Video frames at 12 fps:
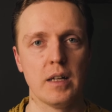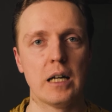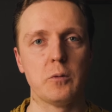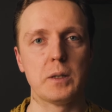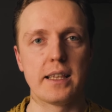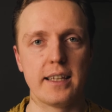
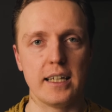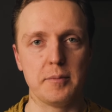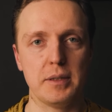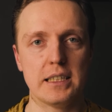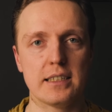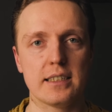With that
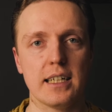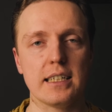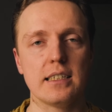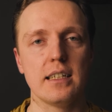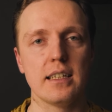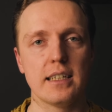being
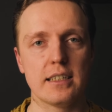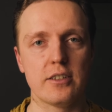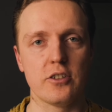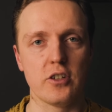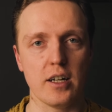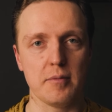said,
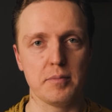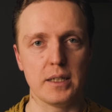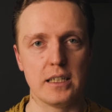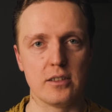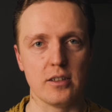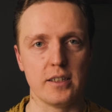let's jump
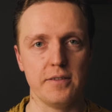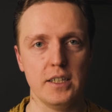into the